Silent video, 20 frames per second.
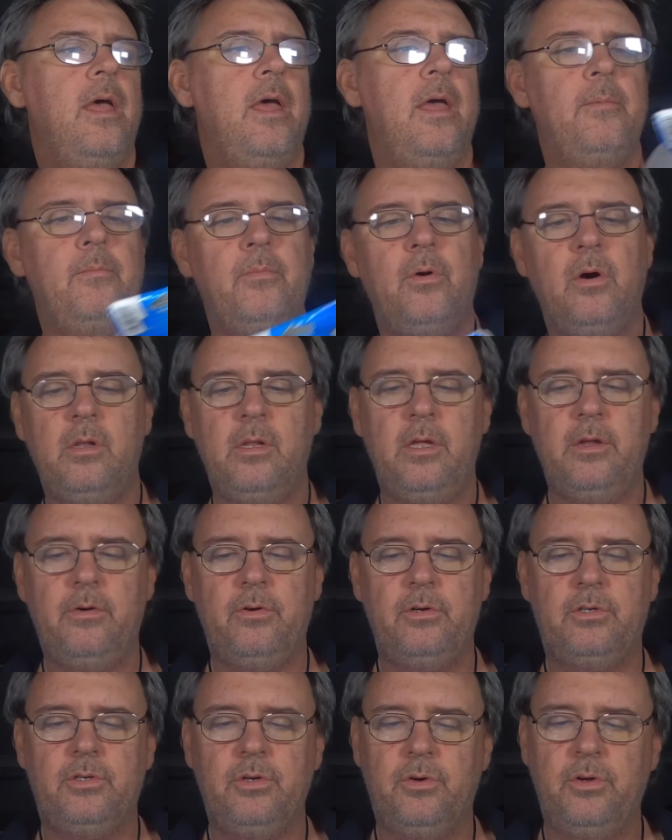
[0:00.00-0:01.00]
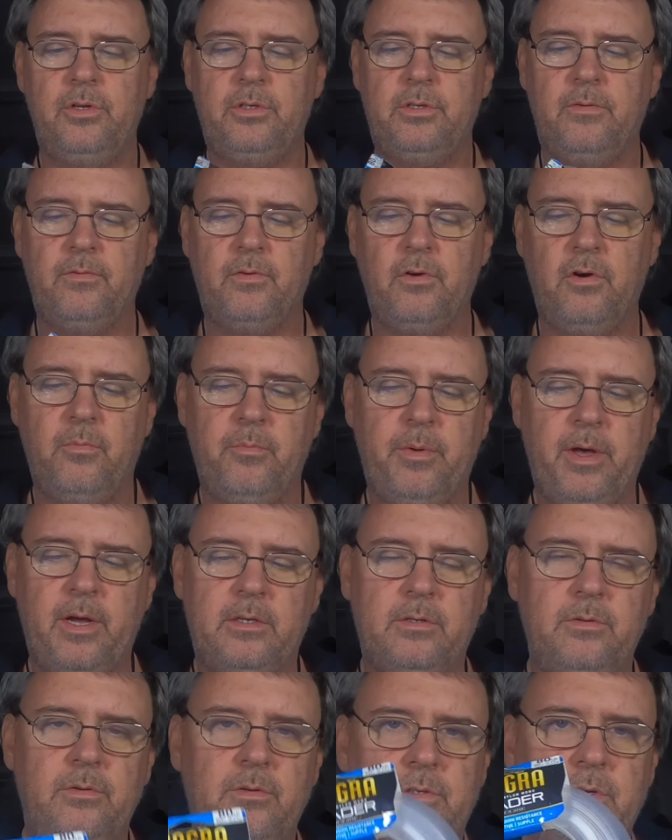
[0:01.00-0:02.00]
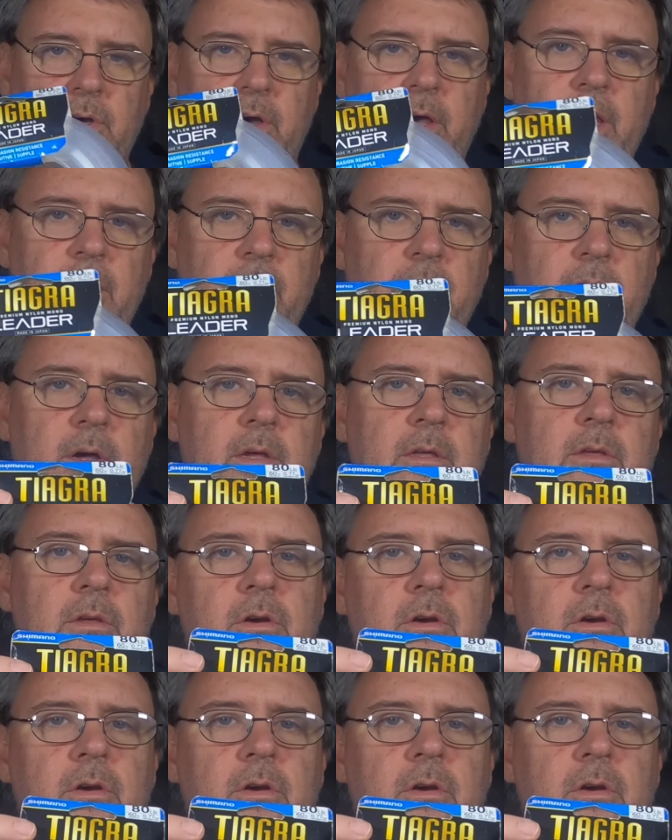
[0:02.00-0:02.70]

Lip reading: And my leader of choice, I've gone back to Tiagra.